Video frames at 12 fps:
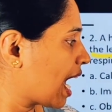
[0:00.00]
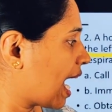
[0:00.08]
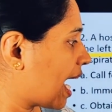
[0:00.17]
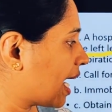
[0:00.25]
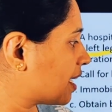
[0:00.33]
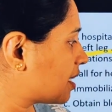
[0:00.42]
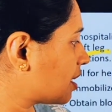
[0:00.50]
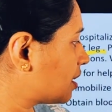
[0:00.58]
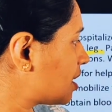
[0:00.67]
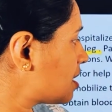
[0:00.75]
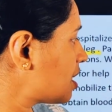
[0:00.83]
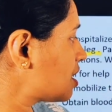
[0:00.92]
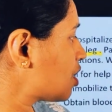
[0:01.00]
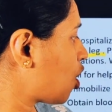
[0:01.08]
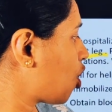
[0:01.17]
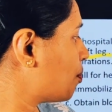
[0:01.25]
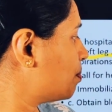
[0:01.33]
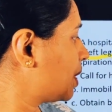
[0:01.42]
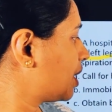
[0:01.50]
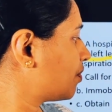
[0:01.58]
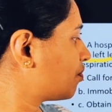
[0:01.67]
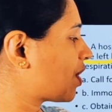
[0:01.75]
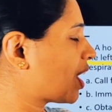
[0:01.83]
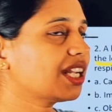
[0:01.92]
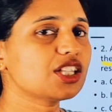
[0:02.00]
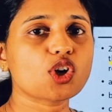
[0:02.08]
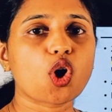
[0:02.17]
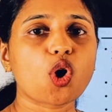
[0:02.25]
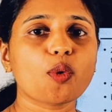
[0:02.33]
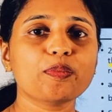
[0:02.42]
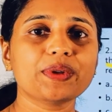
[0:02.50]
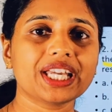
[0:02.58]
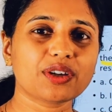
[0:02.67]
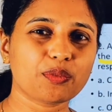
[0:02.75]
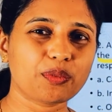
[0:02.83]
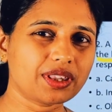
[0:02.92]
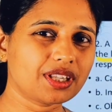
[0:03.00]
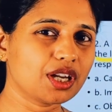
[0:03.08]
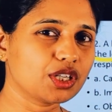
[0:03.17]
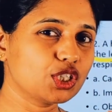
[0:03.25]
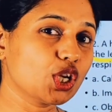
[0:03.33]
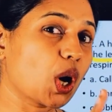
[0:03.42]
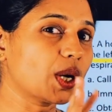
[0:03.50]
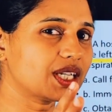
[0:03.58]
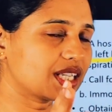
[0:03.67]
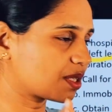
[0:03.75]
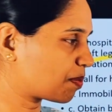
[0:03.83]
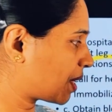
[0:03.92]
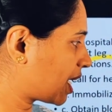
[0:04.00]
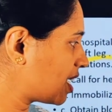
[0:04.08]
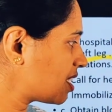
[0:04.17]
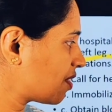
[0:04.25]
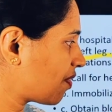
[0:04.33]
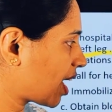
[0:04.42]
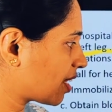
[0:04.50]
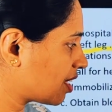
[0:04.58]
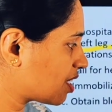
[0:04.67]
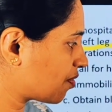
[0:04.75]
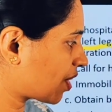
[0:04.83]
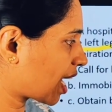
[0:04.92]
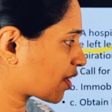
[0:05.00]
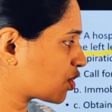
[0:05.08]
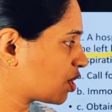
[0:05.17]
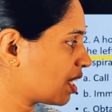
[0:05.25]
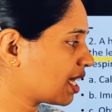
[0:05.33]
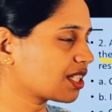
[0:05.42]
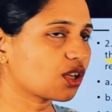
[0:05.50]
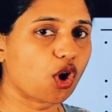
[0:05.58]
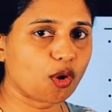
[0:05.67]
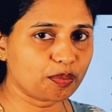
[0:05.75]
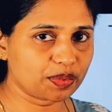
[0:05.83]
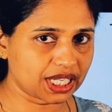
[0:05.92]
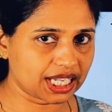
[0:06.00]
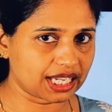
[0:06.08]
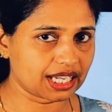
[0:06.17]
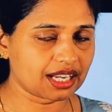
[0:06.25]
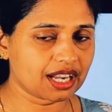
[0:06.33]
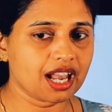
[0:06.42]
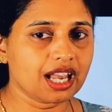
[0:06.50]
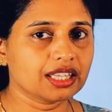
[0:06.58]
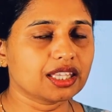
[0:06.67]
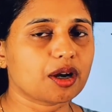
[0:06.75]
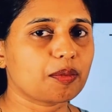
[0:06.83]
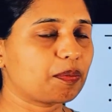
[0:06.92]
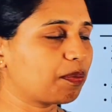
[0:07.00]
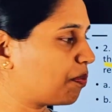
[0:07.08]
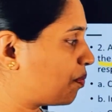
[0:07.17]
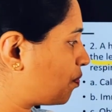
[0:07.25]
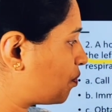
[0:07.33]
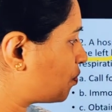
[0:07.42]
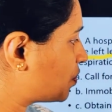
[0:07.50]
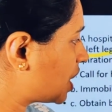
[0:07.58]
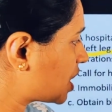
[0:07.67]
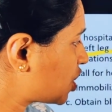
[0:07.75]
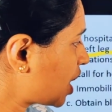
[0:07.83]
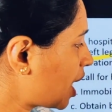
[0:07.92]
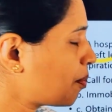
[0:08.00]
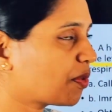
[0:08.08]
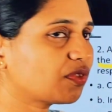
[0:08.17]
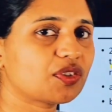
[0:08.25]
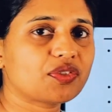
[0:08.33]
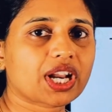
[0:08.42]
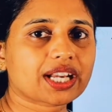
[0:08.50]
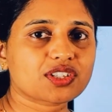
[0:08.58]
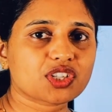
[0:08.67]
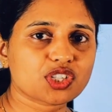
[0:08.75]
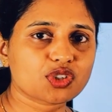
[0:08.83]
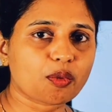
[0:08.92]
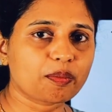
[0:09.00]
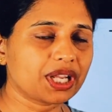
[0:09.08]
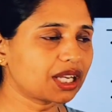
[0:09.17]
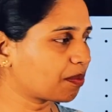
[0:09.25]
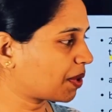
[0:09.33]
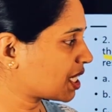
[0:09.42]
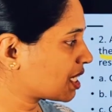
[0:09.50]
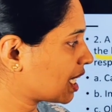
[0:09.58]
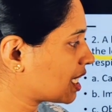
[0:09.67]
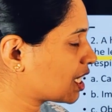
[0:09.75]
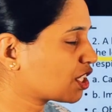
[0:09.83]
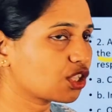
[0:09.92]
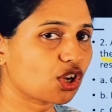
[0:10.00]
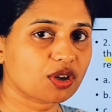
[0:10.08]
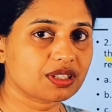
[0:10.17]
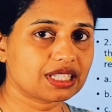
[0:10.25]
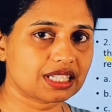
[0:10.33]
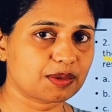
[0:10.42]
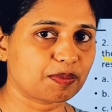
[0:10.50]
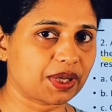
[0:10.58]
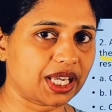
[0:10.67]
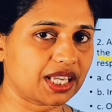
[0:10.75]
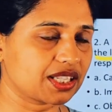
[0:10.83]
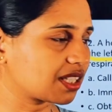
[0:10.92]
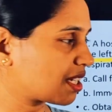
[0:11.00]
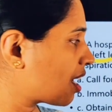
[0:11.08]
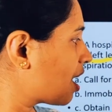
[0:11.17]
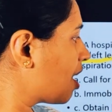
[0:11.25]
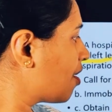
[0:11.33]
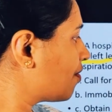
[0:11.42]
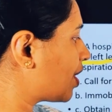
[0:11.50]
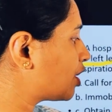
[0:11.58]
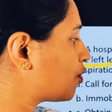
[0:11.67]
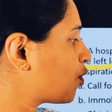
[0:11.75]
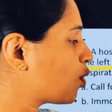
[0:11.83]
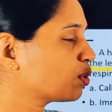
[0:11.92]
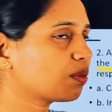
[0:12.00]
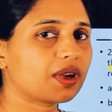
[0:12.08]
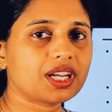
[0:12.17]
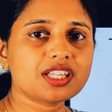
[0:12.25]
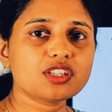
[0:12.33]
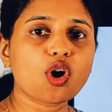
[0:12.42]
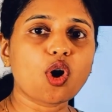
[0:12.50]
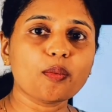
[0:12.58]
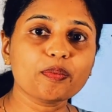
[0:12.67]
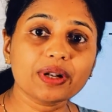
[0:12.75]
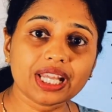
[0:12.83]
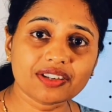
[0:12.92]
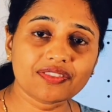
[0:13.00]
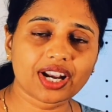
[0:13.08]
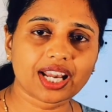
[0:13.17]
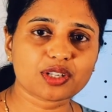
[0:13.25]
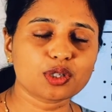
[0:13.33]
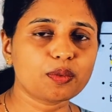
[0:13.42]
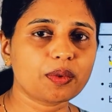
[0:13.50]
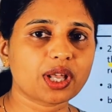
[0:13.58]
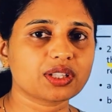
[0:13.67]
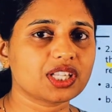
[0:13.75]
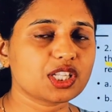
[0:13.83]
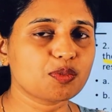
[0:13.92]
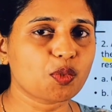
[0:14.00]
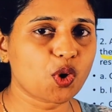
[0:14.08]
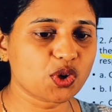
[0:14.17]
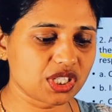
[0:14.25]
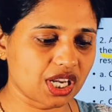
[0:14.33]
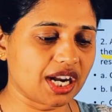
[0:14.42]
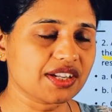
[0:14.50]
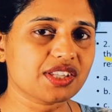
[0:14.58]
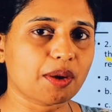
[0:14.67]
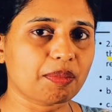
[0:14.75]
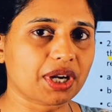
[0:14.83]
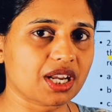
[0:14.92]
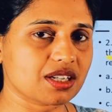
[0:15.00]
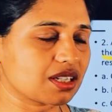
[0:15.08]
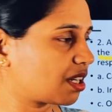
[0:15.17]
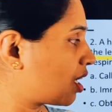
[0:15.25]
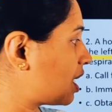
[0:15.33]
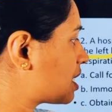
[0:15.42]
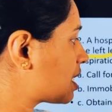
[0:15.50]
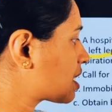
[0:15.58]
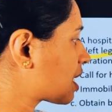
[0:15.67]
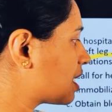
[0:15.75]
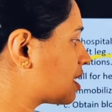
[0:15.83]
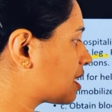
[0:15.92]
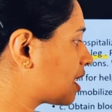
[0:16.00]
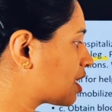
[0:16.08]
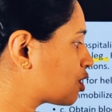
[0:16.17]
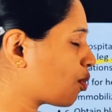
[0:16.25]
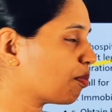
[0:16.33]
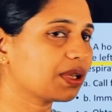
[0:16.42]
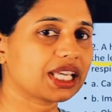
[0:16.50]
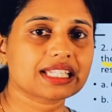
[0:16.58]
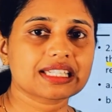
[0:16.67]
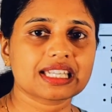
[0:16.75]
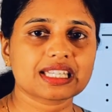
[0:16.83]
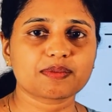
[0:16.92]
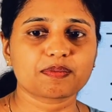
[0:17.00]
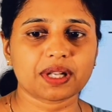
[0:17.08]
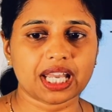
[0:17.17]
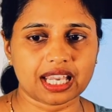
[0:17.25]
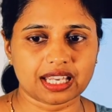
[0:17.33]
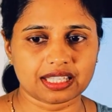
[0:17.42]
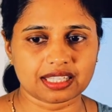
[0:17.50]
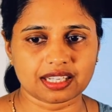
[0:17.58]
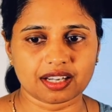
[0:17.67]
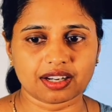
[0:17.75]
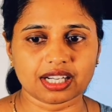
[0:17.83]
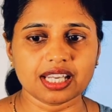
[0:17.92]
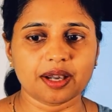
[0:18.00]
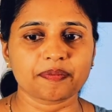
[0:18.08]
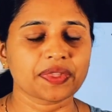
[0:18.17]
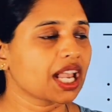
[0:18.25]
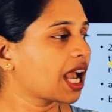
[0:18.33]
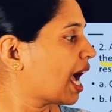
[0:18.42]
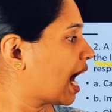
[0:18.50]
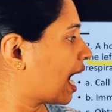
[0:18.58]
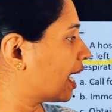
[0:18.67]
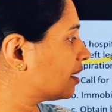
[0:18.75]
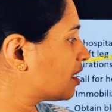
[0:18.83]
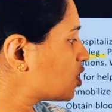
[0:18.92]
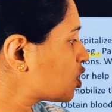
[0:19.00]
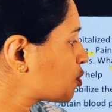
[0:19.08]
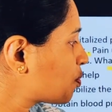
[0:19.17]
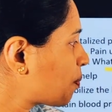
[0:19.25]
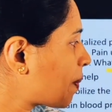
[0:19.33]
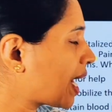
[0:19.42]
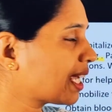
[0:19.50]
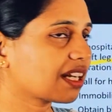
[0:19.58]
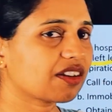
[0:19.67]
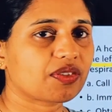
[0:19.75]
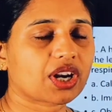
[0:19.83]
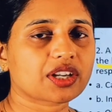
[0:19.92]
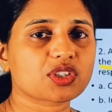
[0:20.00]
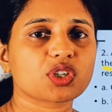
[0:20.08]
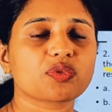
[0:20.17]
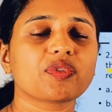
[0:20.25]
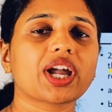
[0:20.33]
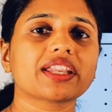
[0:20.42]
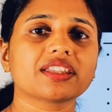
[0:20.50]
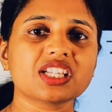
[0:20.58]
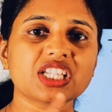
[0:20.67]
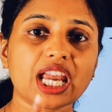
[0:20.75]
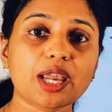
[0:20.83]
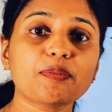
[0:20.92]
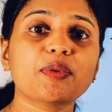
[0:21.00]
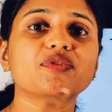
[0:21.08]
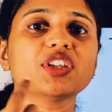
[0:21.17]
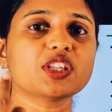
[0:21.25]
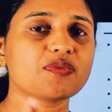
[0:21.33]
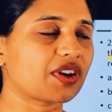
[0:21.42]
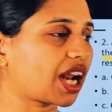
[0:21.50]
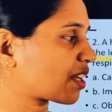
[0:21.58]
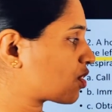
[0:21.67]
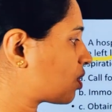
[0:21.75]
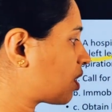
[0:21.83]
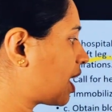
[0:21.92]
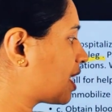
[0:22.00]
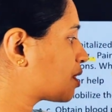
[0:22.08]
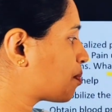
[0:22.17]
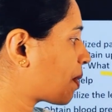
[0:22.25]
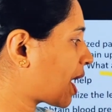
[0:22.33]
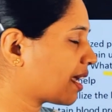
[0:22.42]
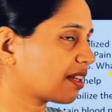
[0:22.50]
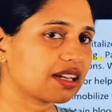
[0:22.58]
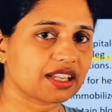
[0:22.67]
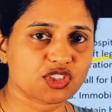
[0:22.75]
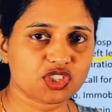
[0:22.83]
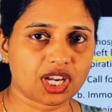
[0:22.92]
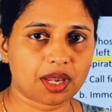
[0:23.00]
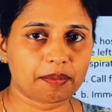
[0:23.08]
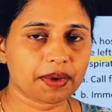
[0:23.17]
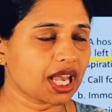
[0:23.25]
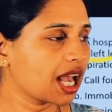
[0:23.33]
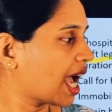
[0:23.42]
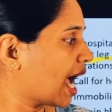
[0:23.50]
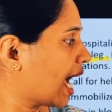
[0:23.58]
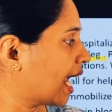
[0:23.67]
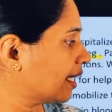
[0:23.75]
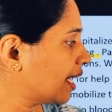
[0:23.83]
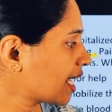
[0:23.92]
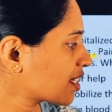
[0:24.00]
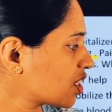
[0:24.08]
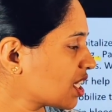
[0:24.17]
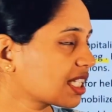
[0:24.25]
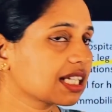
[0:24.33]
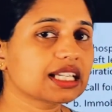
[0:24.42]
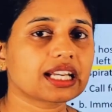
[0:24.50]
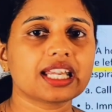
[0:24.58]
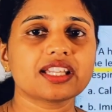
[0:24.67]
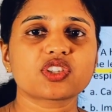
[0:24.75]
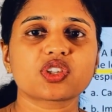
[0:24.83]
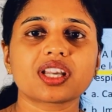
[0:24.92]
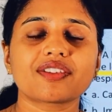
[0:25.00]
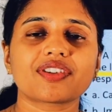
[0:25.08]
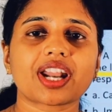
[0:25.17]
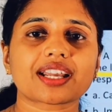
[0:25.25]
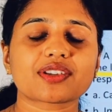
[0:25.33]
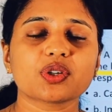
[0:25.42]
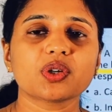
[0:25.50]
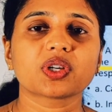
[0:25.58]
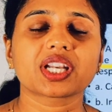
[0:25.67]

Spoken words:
And this is one is oblique with non-displaced, where this fracture is oblique. The shape of the fracture is oblique, but it is not displaced. Where the fourth one is oblique fracture, where these bones are separated. It is considered as oblique displaced. Clear? And this is spiral fracture, where the shape of this fracture is spiral in shape. And next is green stick fracture.